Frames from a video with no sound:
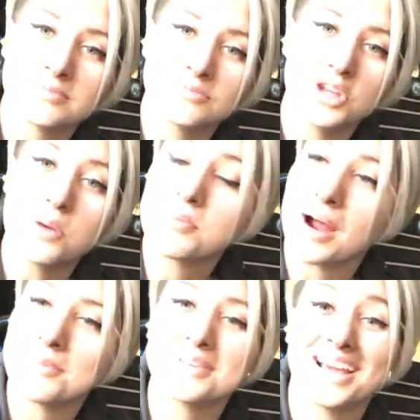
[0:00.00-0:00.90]
No
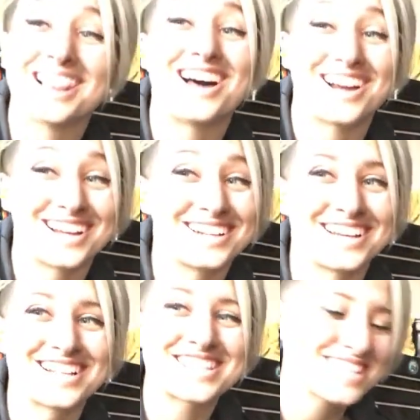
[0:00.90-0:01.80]
problem. Yeah, locking
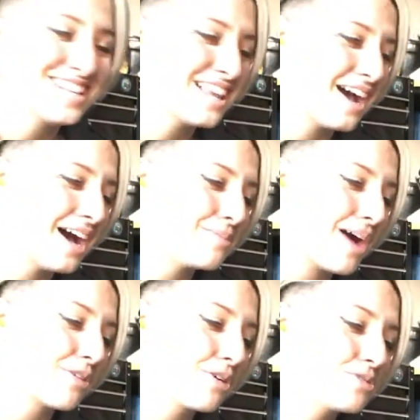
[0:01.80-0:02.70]
nuts.
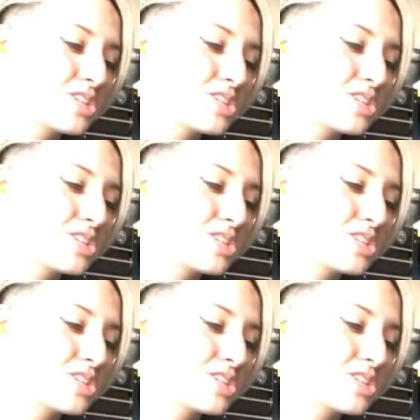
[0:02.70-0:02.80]
I rode